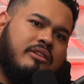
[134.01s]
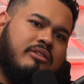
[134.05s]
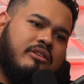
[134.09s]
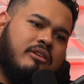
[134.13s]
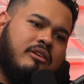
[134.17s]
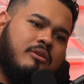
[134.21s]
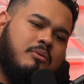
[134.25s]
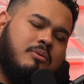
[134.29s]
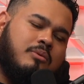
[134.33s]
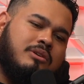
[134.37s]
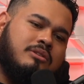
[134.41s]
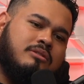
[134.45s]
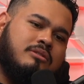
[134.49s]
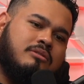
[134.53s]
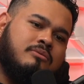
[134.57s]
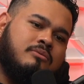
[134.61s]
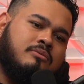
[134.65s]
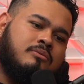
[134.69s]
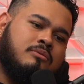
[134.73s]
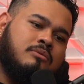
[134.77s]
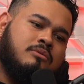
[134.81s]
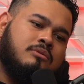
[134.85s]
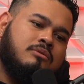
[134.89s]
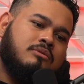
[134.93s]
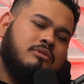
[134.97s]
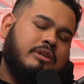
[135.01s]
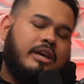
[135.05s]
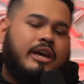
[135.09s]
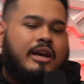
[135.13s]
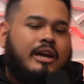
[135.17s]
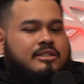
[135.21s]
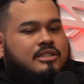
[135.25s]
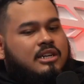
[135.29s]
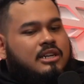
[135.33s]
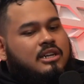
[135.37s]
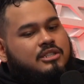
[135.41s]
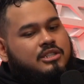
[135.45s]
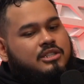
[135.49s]
I think it was.
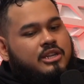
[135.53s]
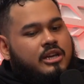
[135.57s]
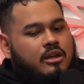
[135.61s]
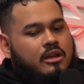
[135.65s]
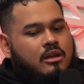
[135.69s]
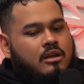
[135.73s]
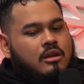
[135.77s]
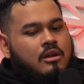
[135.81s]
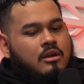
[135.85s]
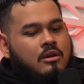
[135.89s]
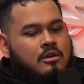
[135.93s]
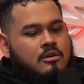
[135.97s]
Yeah, John Jay.